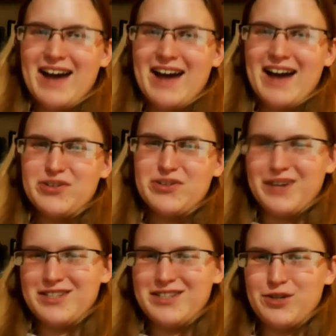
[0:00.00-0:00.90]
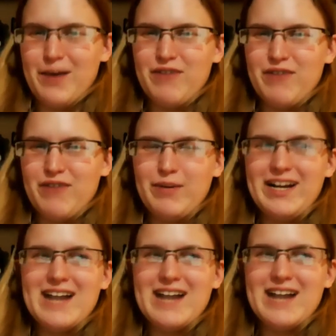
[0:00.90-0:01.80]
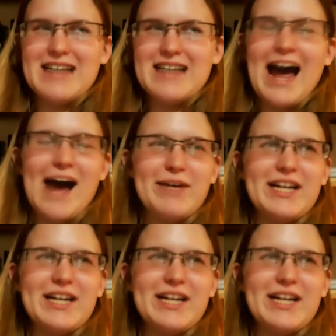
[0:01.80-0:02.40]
Tourette syndrome. Everybody has a habit,